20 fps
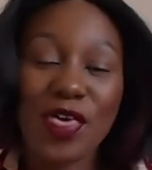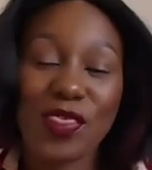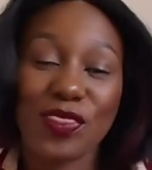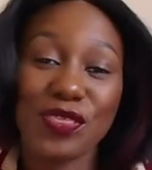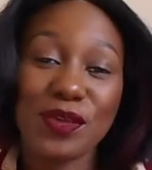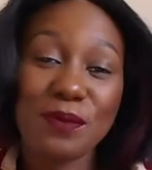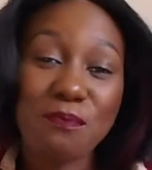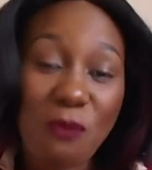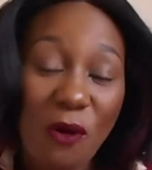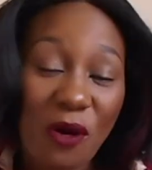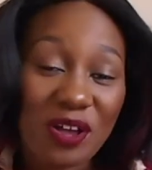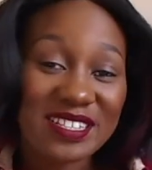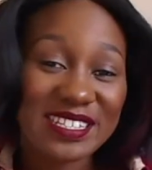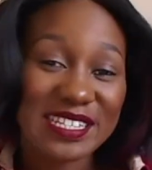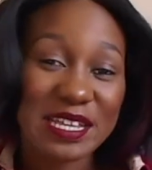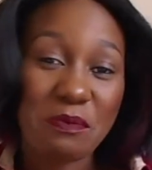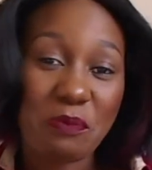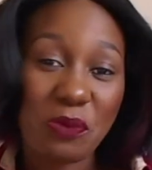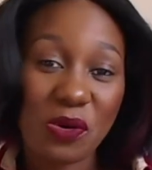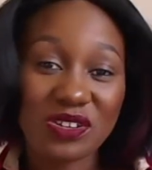The most
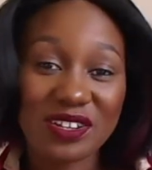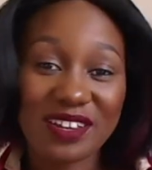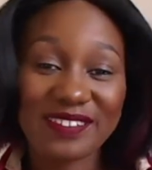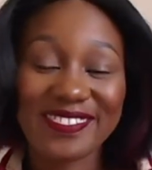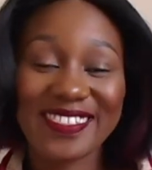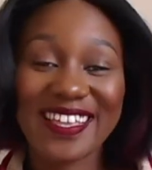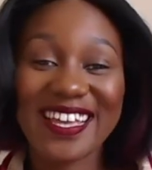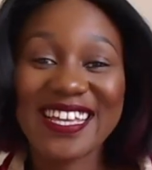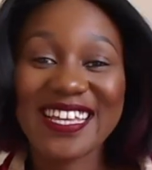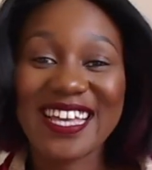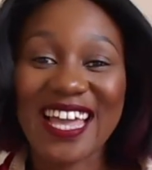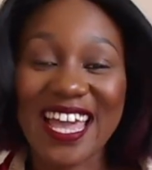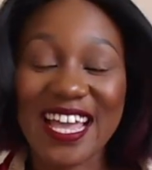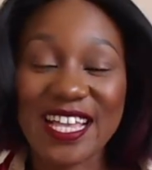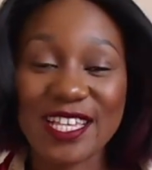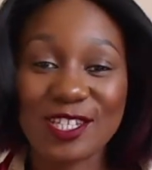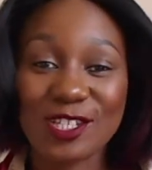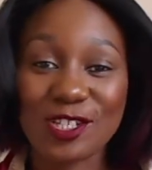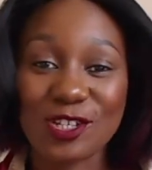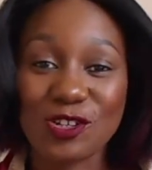important thing
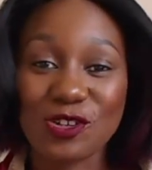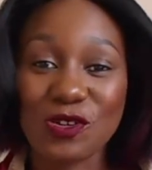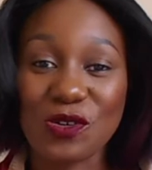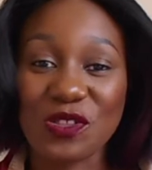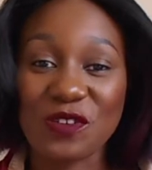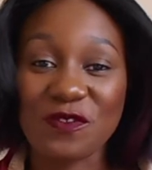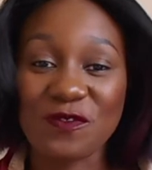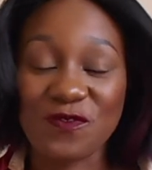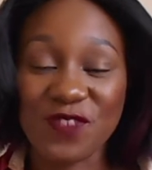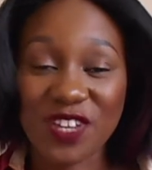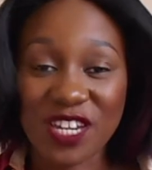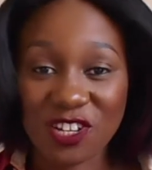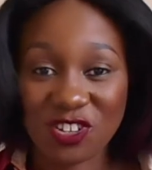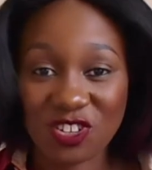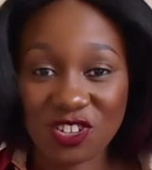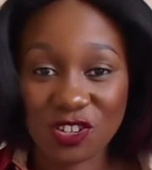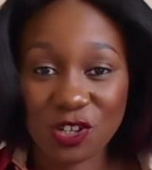is to know the finish.